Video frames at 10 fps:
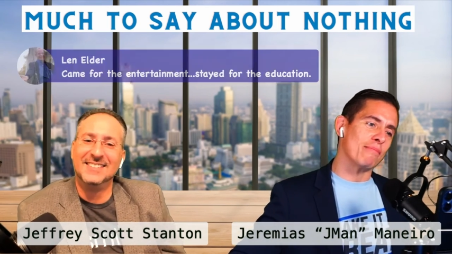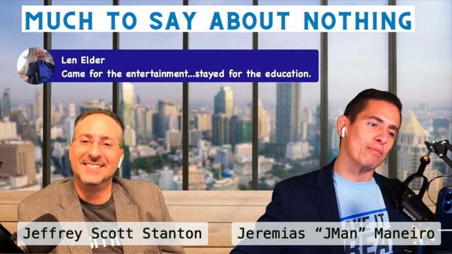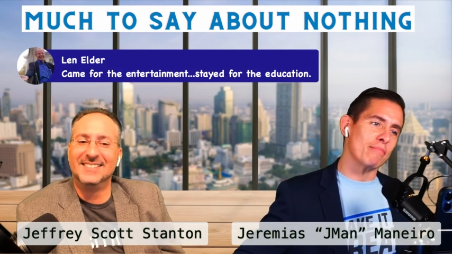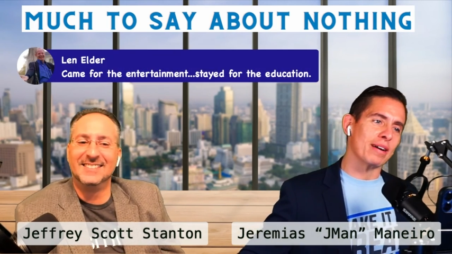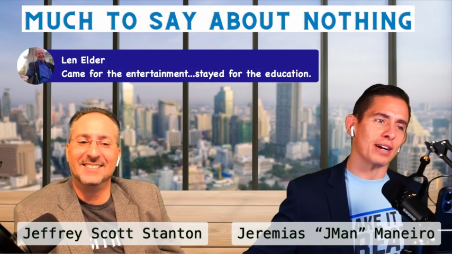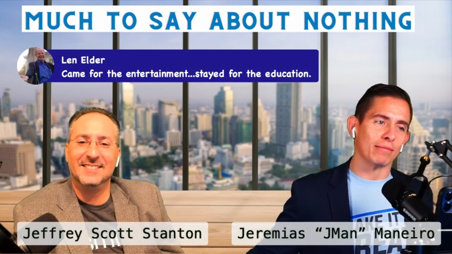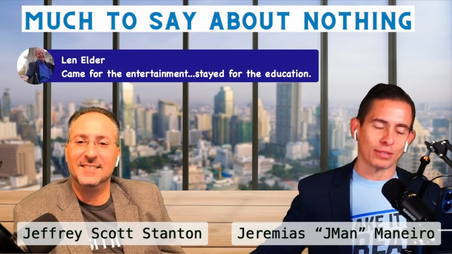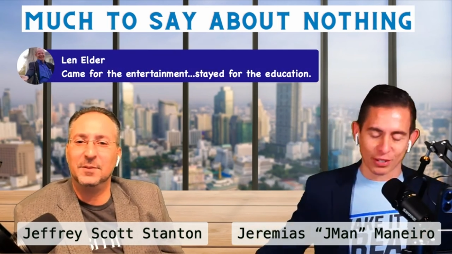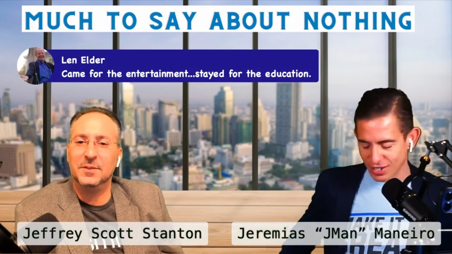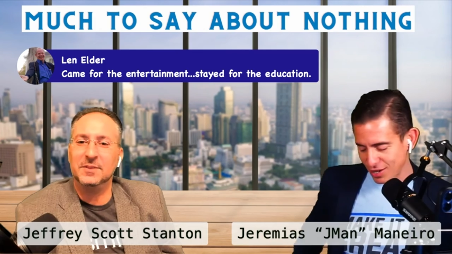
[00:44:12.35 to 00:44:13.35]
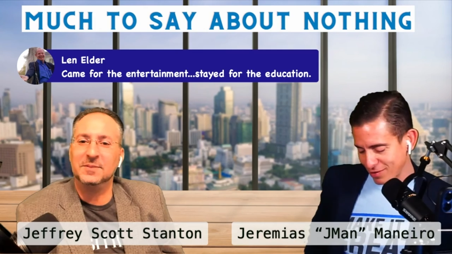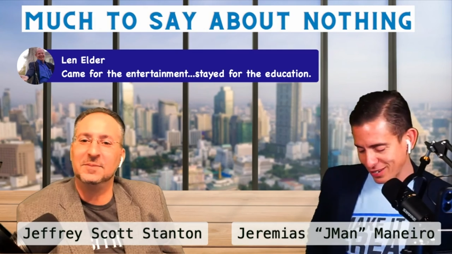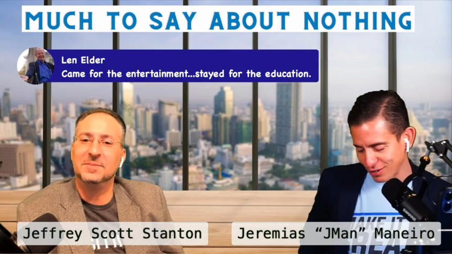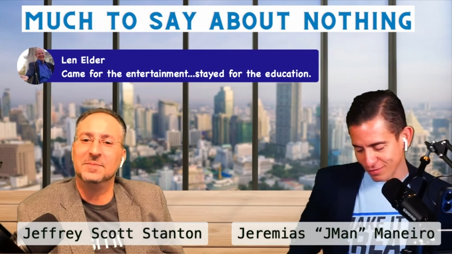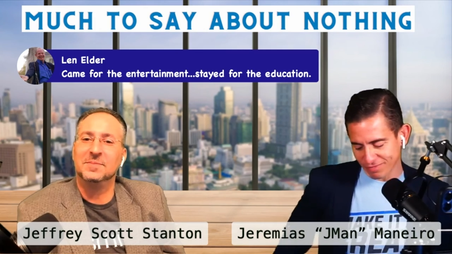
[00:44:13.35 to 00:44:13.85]
Speaker 1: it. Put him back up there. There we
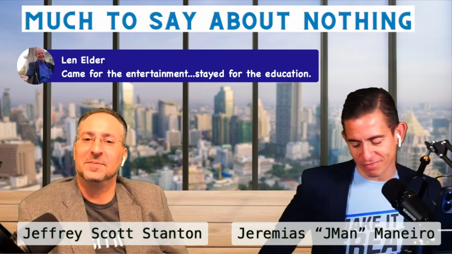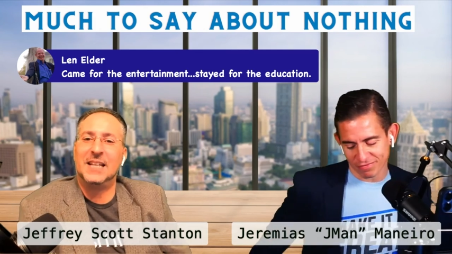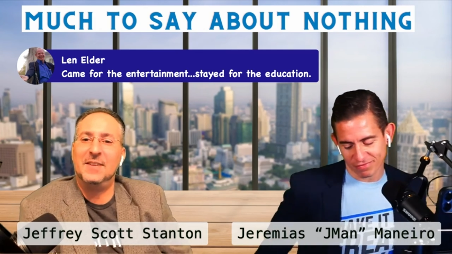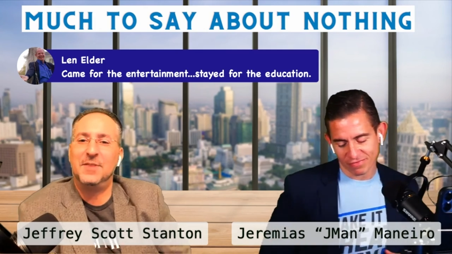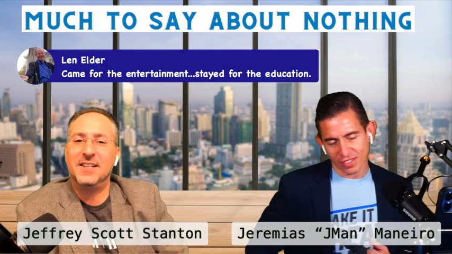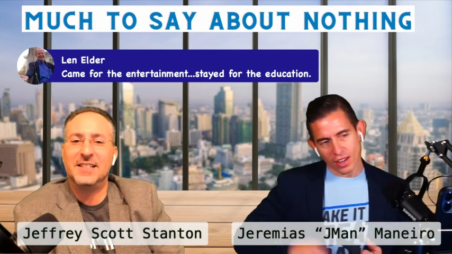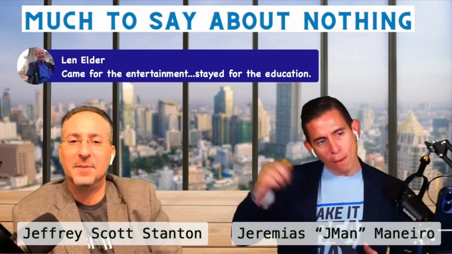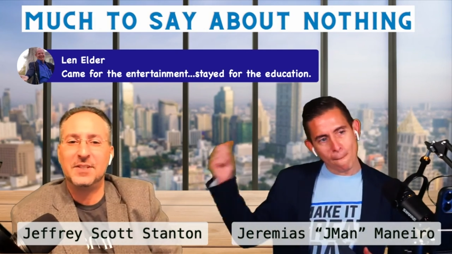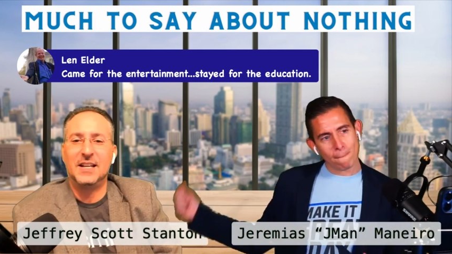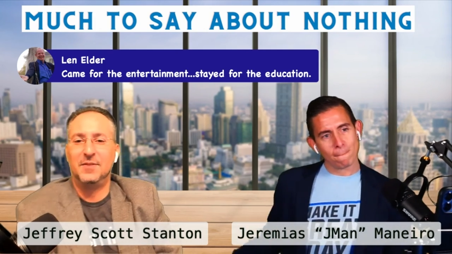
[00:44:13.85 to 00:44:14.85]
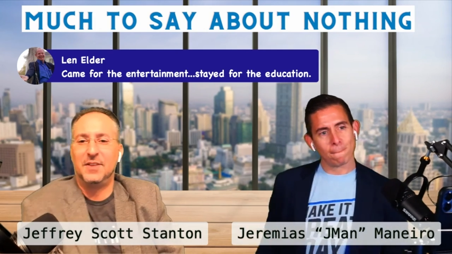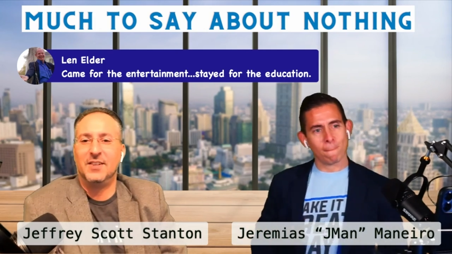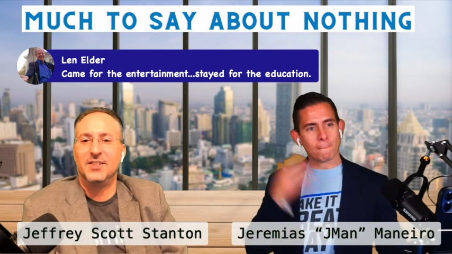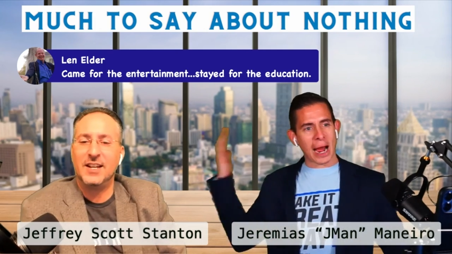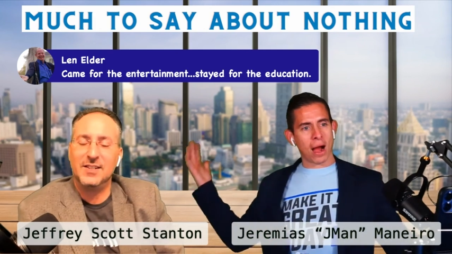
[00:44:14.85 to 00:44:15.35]
go. Came for the entertainment, stayed for the
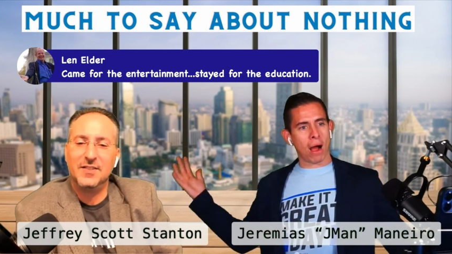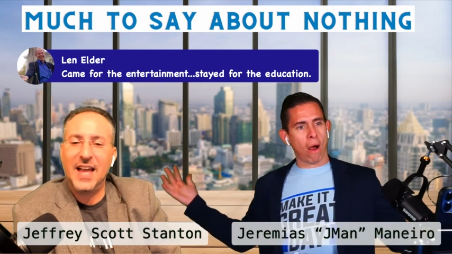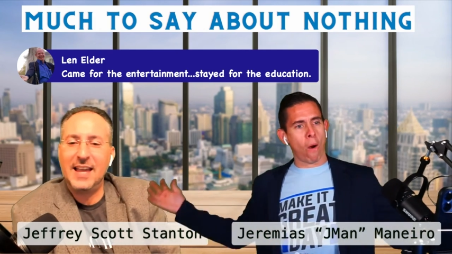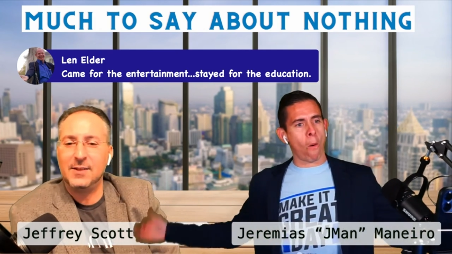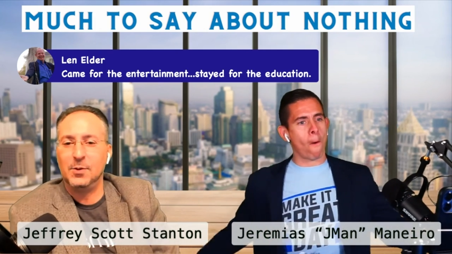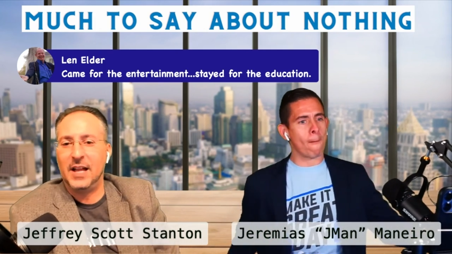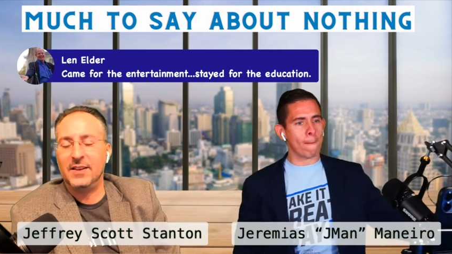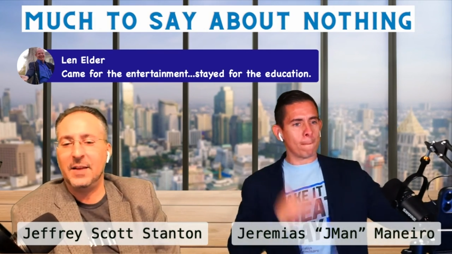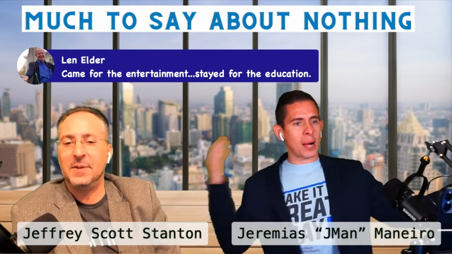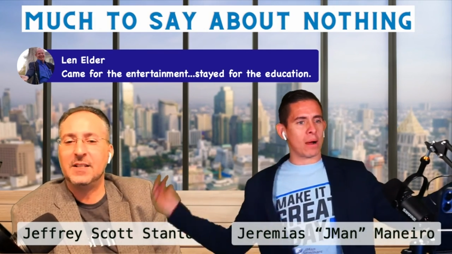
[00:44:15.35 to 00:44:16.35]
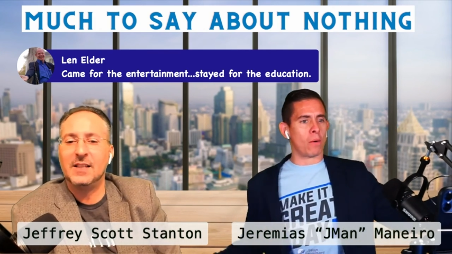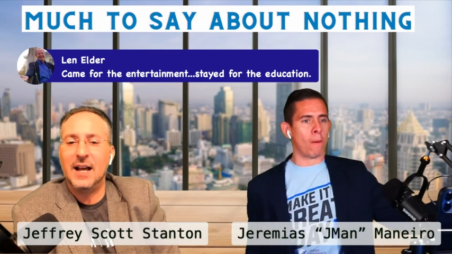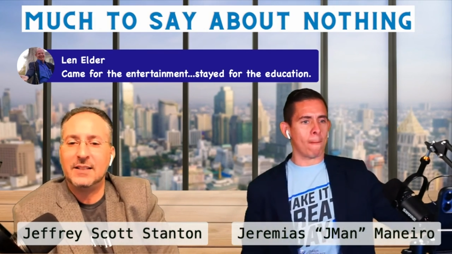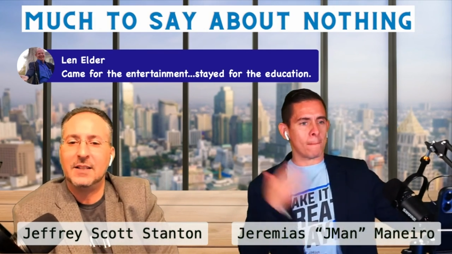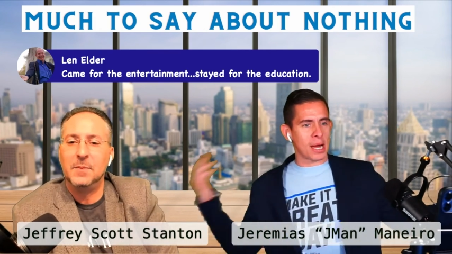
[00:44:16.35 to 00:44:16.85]
education. Thank you, Len. That means a
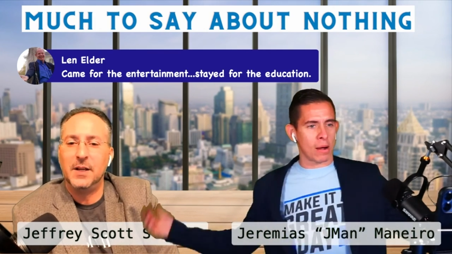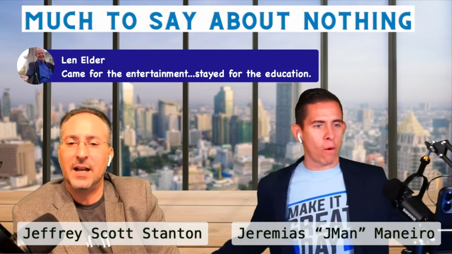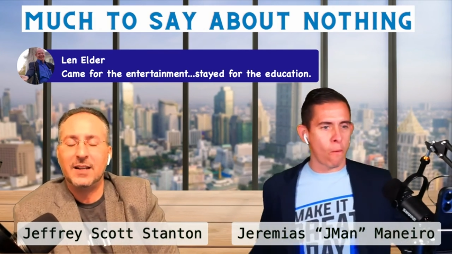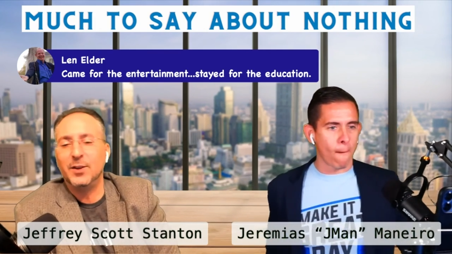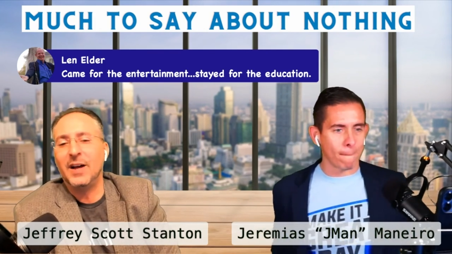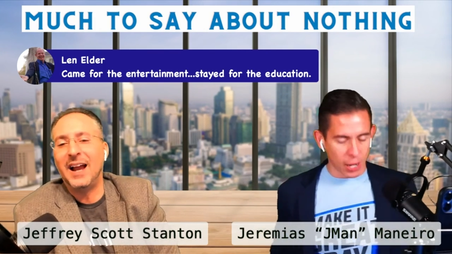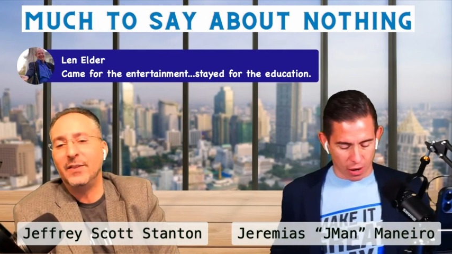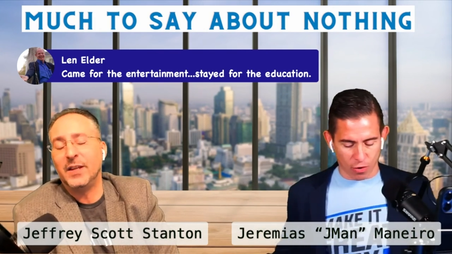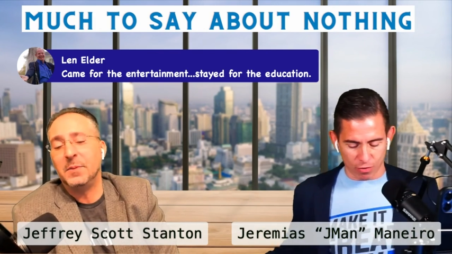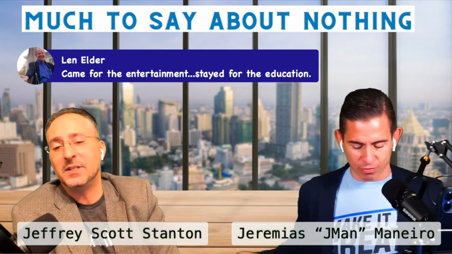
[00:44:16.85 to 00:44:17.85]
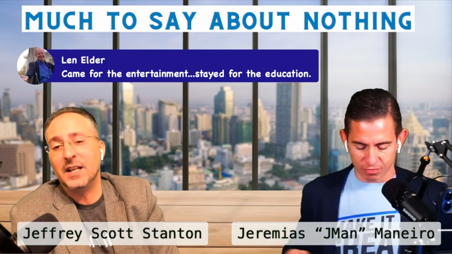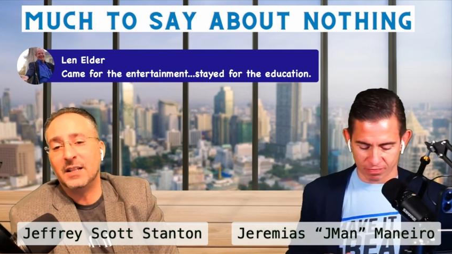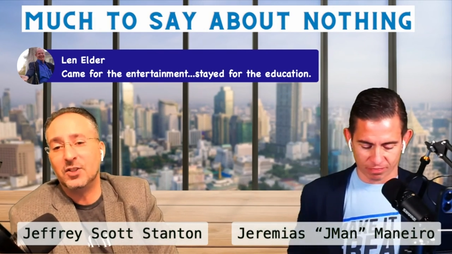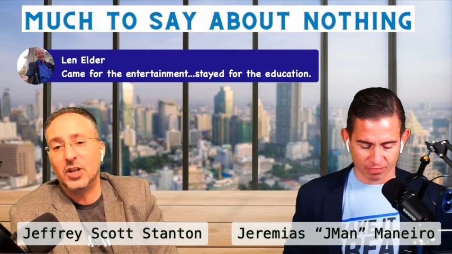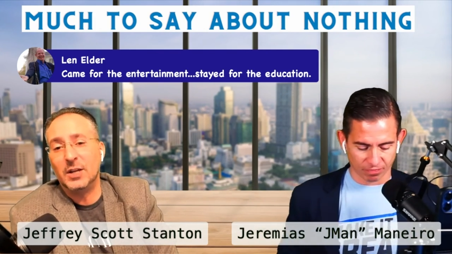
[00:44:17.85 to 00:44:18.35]
lot to me. I don't know. I don't think it means a
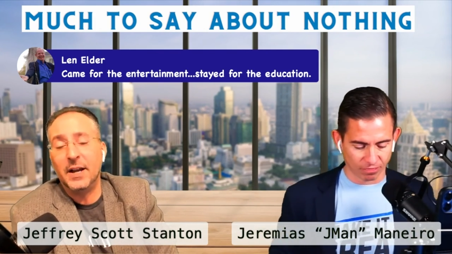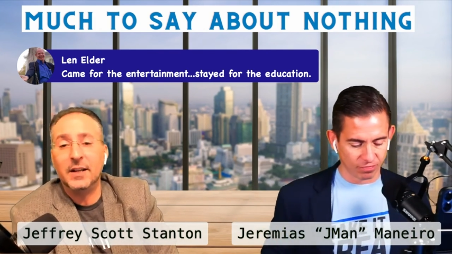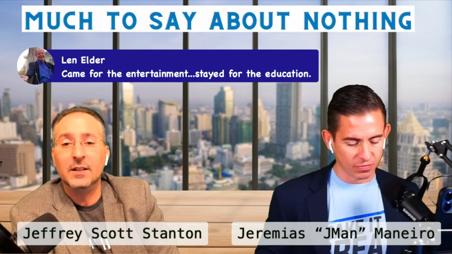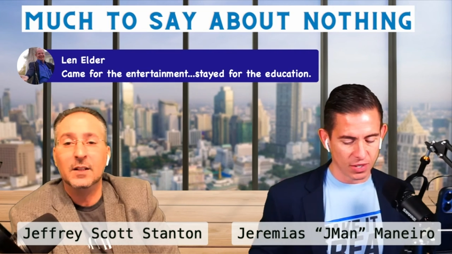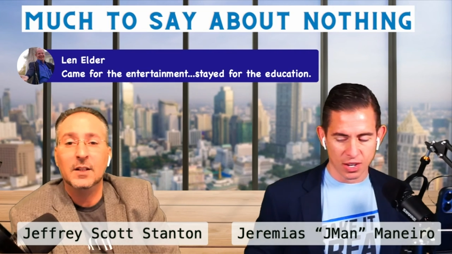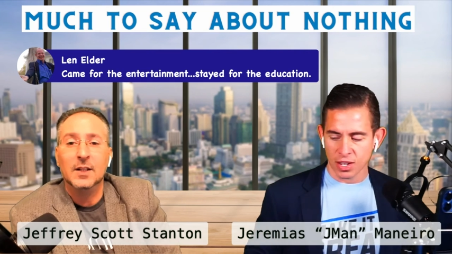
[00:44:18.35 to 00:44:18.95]
lot to J Man,